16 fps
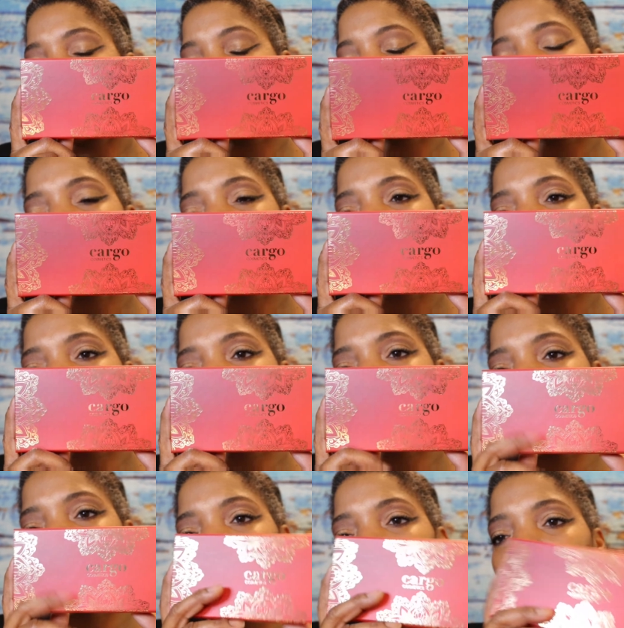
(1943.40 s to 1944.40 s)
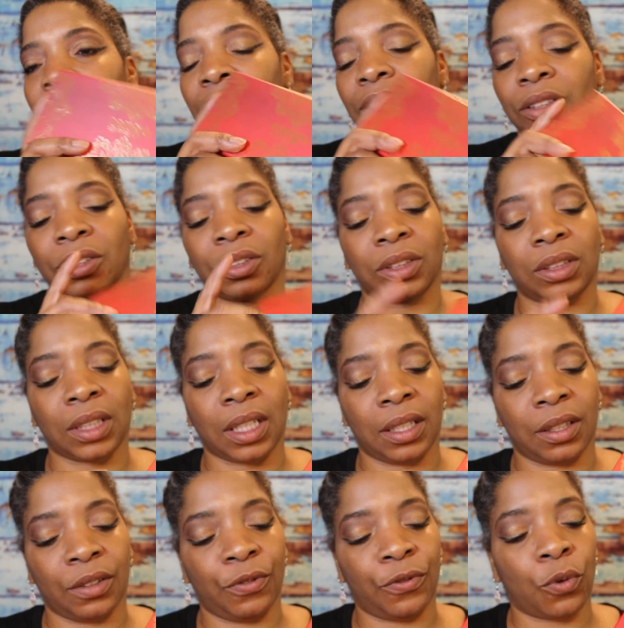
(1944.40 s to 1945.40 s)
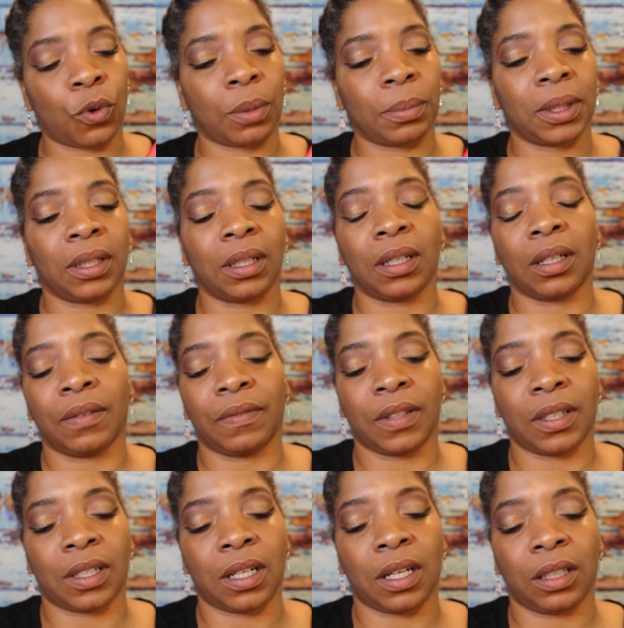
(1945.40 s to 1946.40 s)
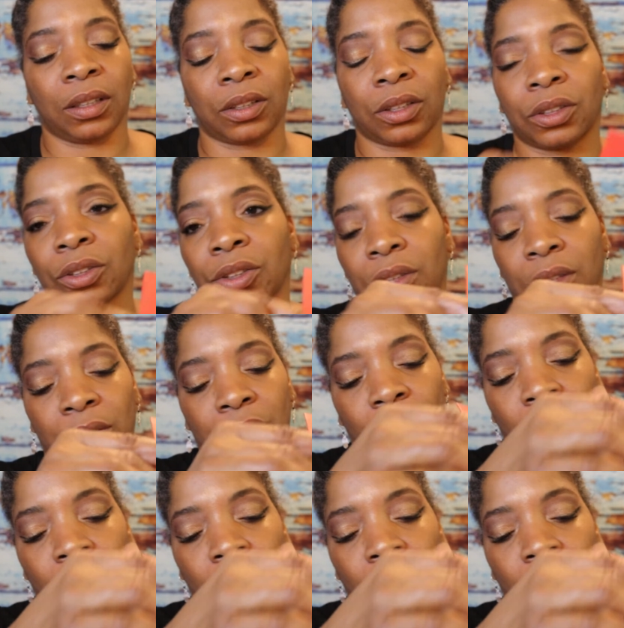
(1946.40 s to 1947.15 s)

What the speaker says: love the colors and the formula of the colors as